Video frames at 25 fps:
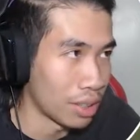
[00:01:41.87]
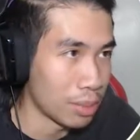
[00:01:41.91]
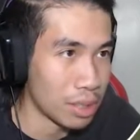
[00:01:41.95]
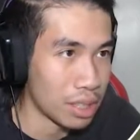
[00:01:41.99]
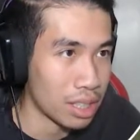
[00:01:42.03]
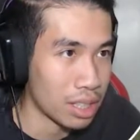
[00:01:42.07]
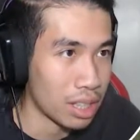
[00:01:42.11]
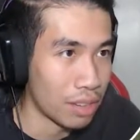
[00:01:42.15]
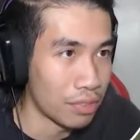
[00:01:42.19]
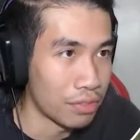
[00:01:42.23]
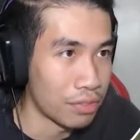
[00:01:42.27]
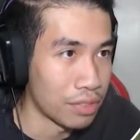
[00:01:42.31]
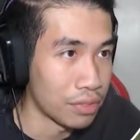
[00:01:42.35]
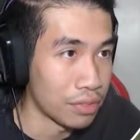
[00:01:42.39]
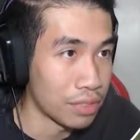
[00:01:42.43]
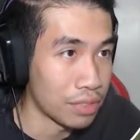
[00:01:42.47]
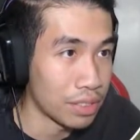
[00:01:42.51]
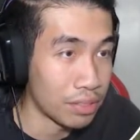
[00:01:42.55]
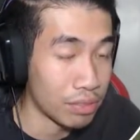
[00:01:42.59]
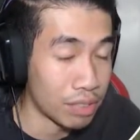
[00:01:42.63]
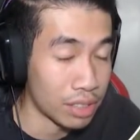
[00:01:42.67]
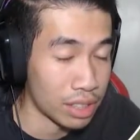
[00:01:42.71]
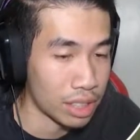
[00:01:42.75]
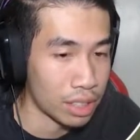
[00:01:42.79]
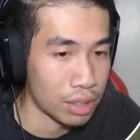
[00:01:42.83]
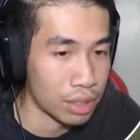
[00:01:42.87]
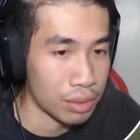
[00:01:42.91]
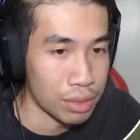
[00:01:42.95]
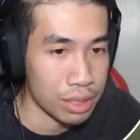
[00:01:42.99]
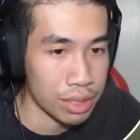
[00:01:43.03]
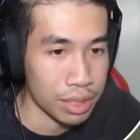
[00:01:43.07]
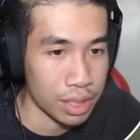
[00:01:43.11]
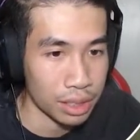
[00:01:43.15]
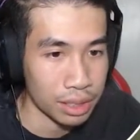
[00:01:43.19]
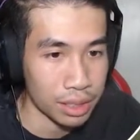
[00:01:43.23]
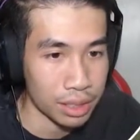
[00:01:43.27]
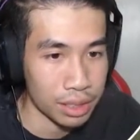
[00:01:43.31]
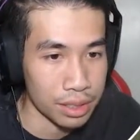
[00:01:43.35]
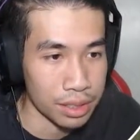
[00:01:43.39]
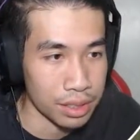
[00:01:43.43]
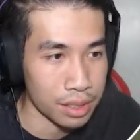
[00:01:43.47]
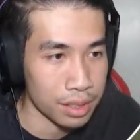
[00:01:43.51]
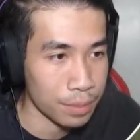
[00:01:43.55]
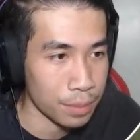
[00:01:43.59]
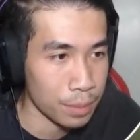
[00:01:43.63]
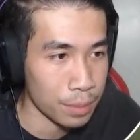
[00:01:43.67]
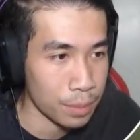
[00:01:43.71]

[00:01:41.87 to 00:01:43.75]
He got 53 seconds.